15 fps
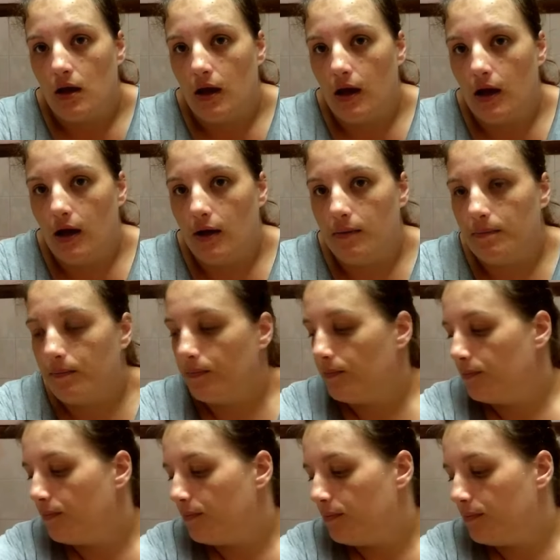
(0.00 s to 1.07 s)

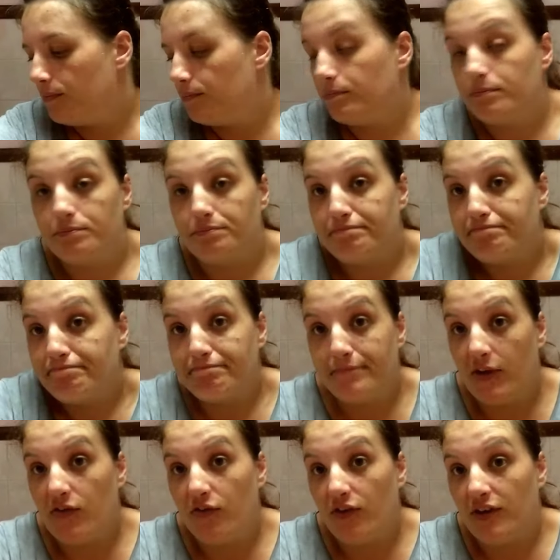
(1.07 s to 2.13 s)

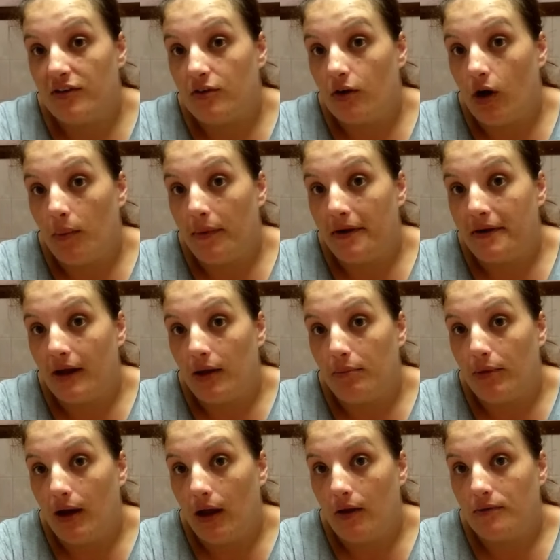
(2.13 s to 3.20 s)
be free to comment down
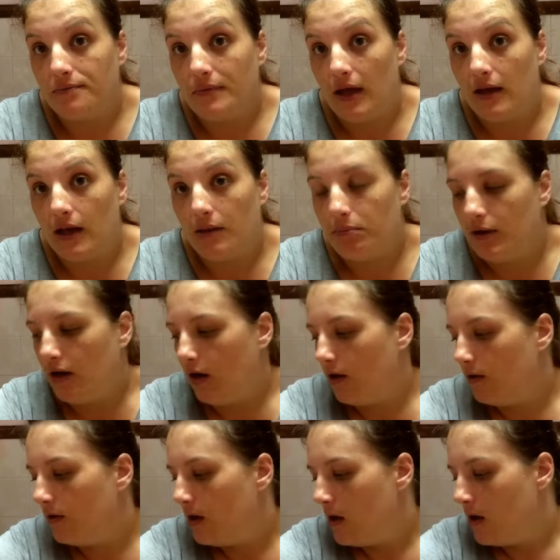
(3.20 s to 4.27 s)
below and let me know.